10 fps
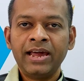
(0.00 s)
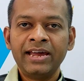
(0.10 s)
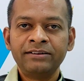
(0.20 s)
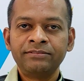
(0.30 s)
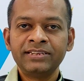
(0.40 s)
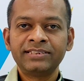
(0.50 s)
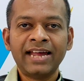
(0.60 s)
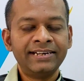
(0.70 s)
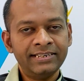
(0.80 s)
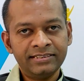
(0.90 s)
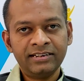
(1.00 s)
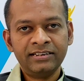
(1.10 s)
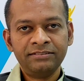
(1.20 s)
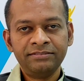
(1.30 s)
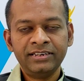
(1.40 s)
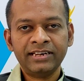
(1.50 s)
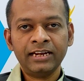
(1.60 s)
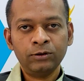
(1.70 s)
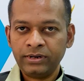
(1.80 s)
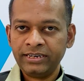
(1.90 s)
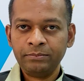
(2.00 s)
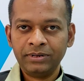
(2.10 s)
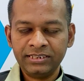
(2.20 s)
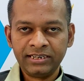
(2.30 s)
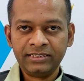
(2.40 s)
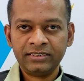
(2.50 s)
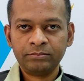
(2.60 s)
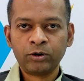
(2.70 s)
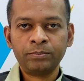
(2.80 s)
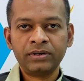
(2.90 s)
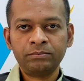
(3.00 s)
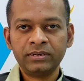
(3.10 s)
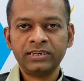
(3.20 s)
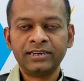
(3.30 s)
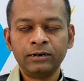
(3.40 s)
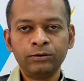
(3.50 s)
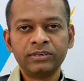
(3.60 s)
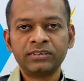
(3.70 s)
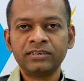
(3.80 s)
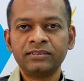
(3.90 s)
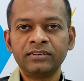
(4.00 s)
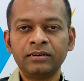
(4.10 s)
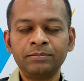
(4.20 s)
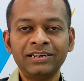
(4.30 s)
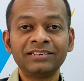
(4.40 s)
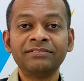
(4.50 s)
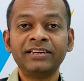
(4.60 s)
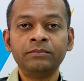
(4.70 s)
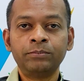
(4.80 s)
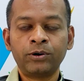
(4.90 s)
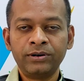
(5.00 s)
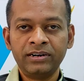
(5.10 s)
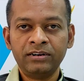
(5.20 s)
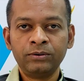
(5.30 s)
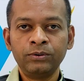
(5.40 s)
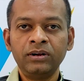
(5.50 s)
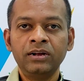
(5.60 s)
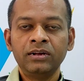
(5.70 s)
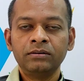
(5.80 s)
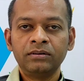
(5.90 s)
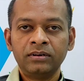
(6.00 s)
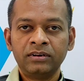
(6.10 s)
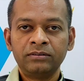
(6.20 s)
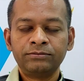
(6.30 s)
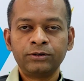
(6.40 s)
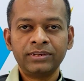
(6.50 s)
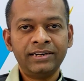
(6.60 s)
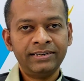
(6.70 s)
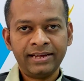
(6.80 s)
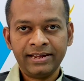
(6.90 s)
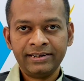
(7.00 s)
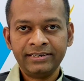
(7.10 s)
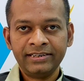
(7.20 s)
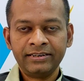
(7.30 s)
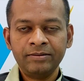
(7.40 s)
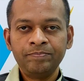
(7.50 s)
And once that is done, we allocate a budget. Proper budget allocation plays a very important role for the entire year.